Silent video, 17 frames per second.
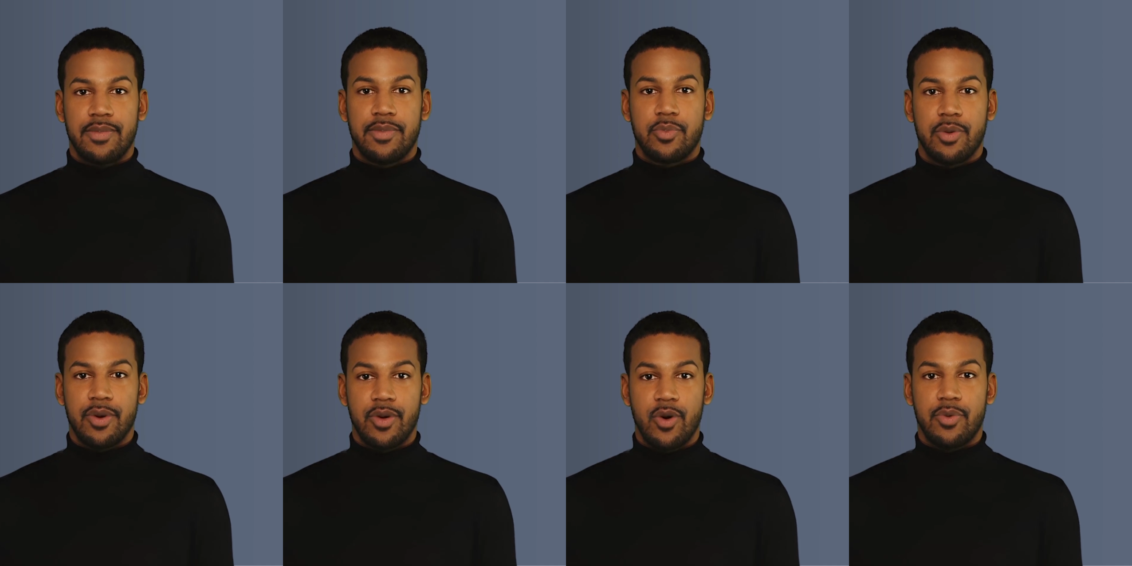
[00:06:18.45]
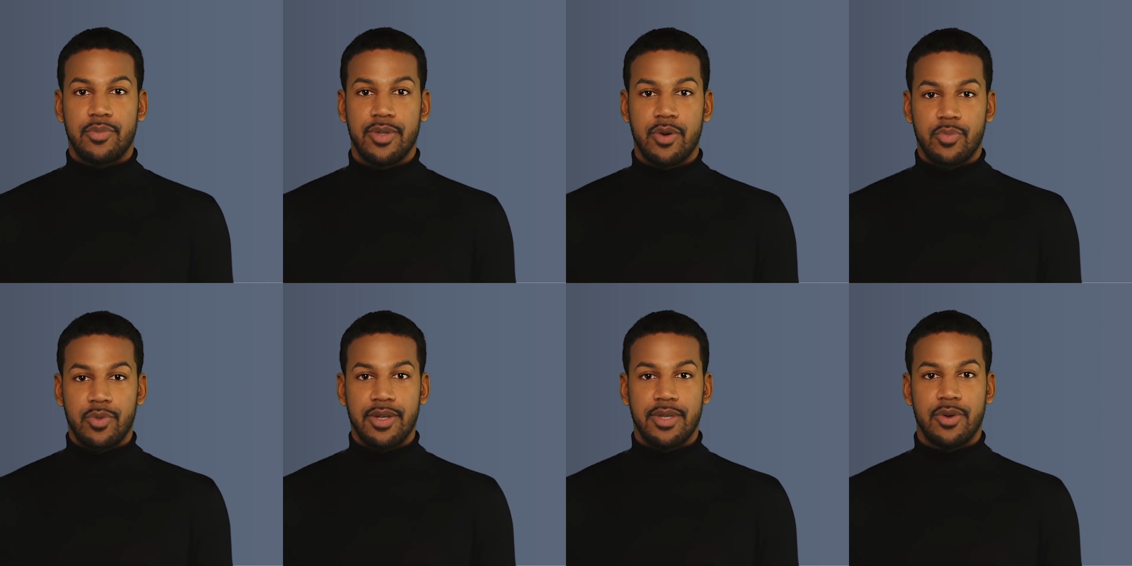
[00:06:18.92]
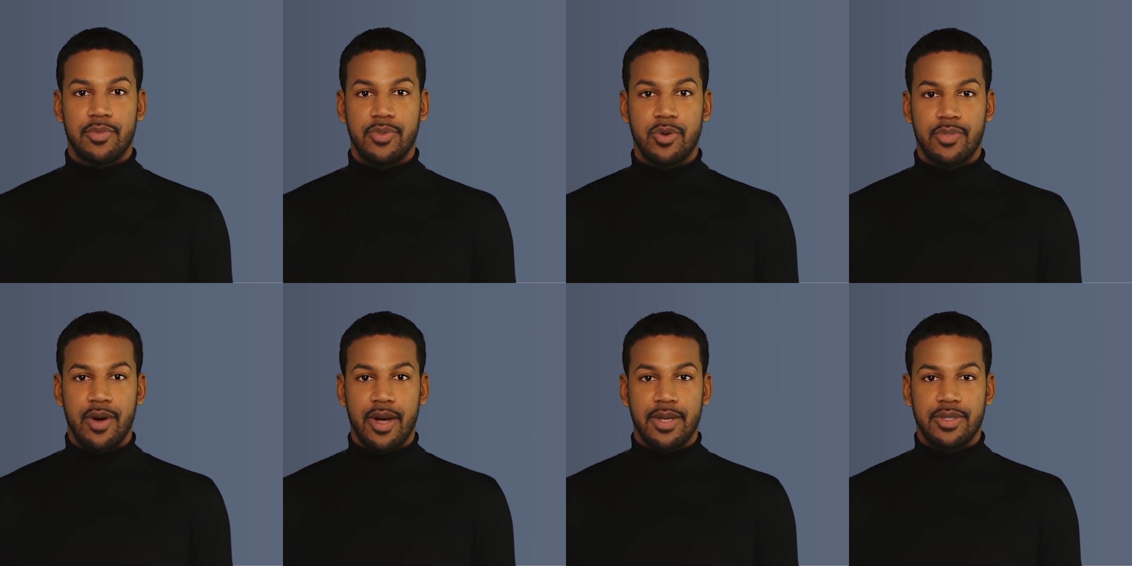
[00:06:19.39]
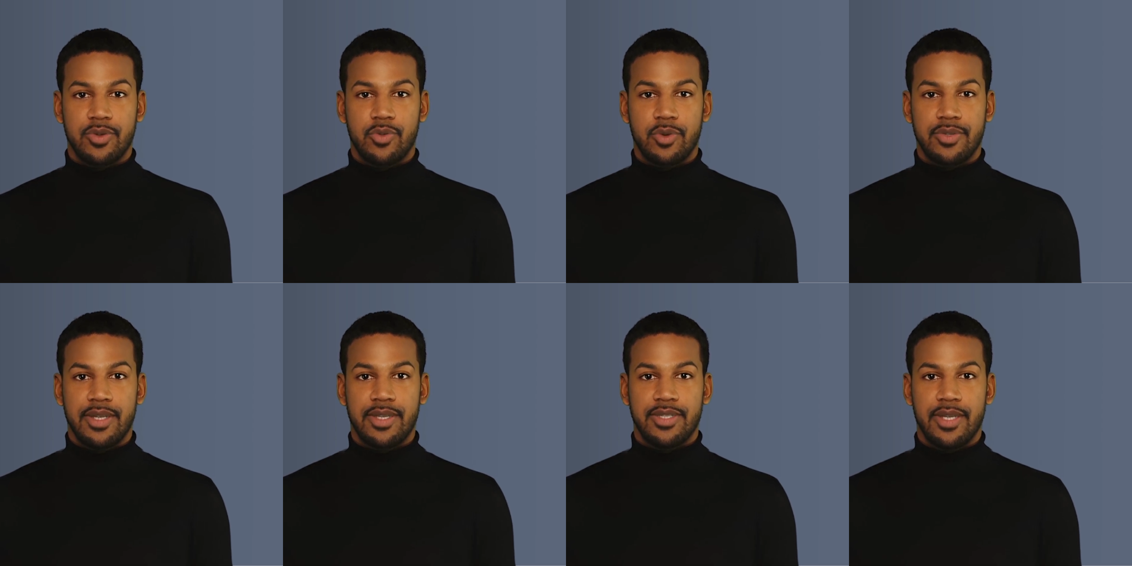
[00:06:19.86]
We hope that we could provide you
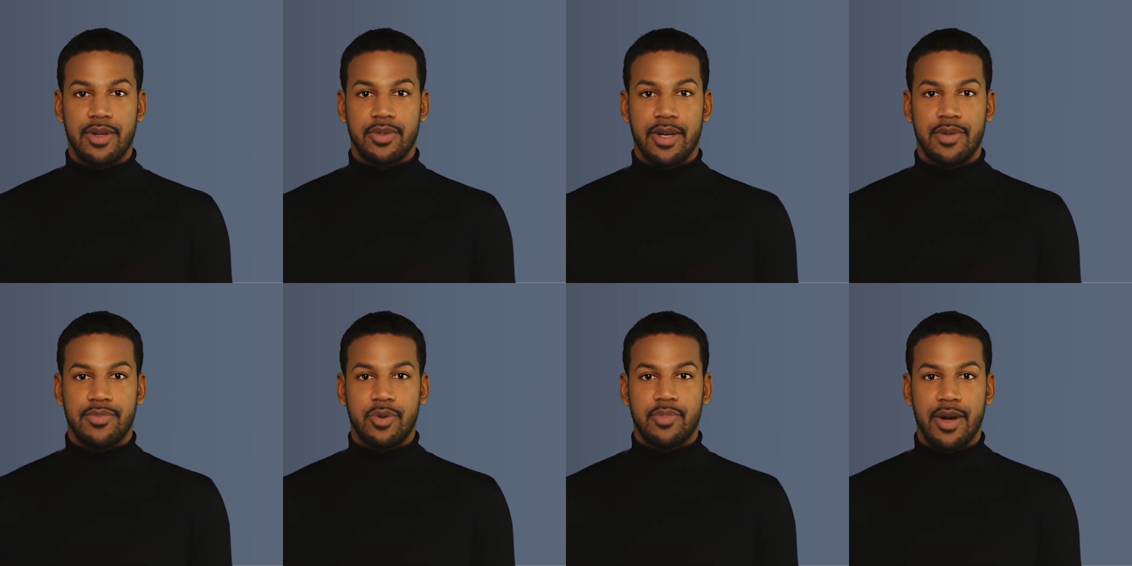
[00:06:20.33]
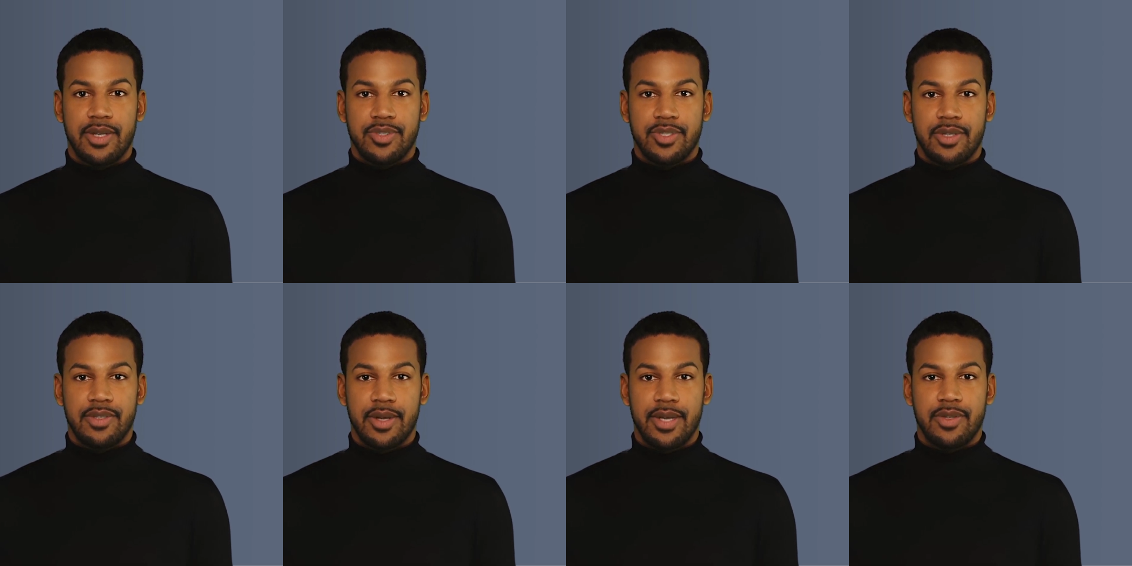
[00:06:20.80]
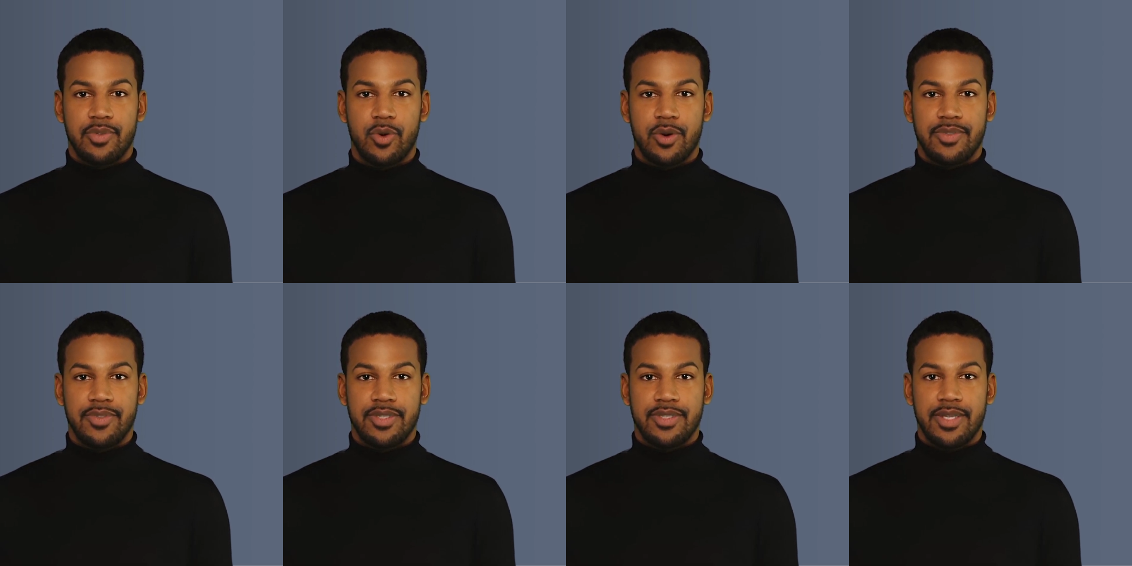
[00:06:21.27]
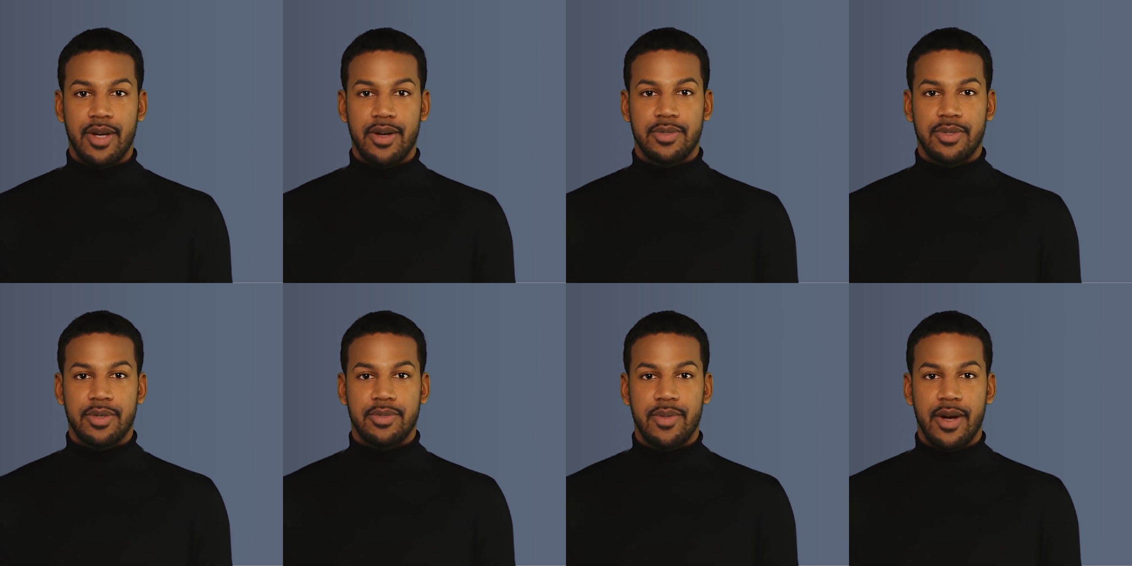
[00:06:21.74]
with detailed information being worth the
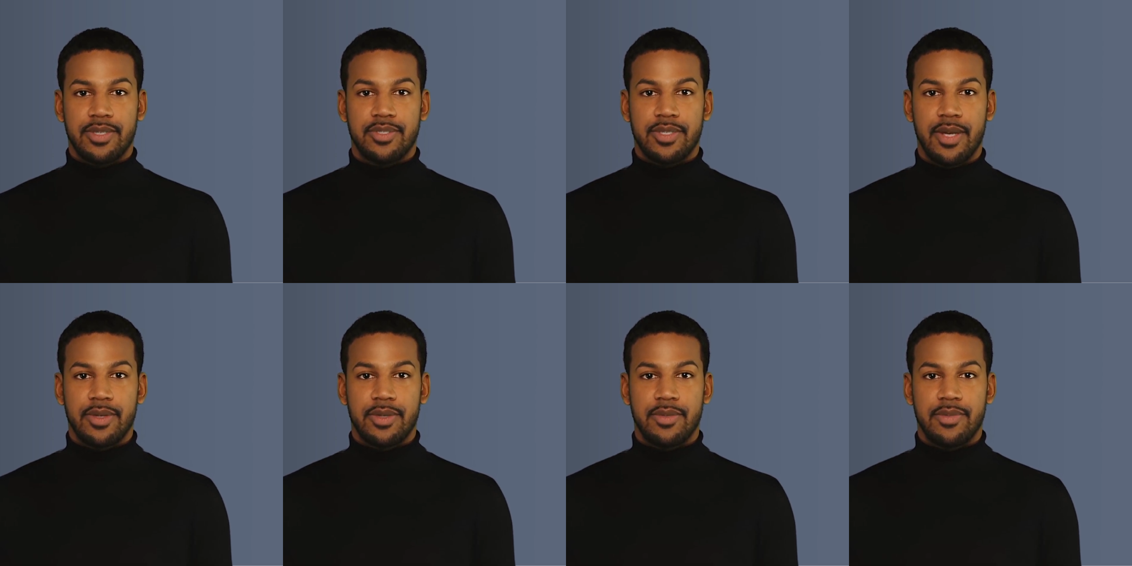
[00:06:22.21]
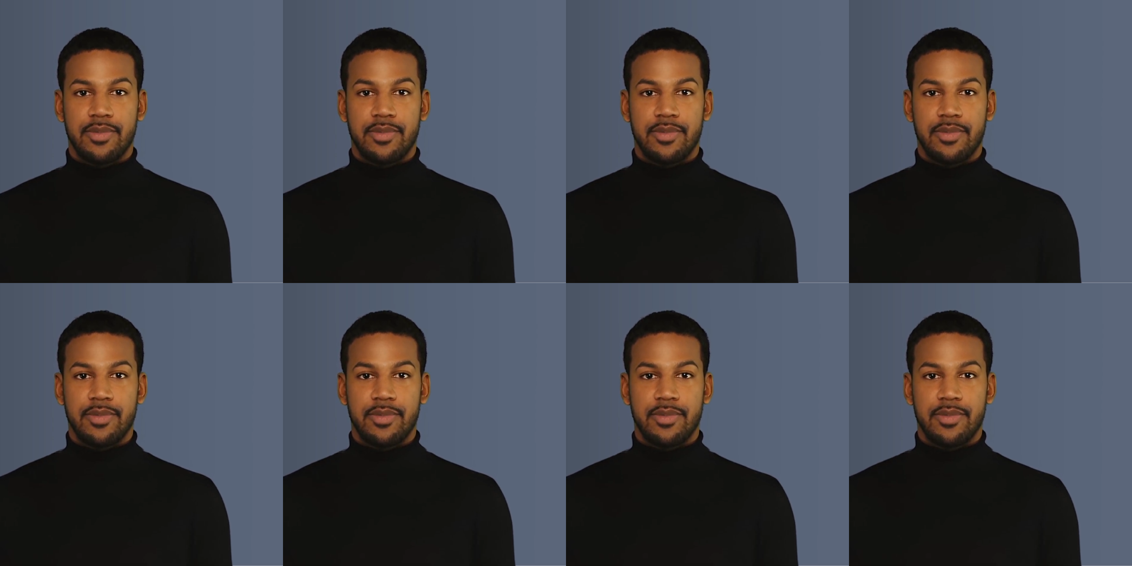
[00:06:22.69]
time you invested.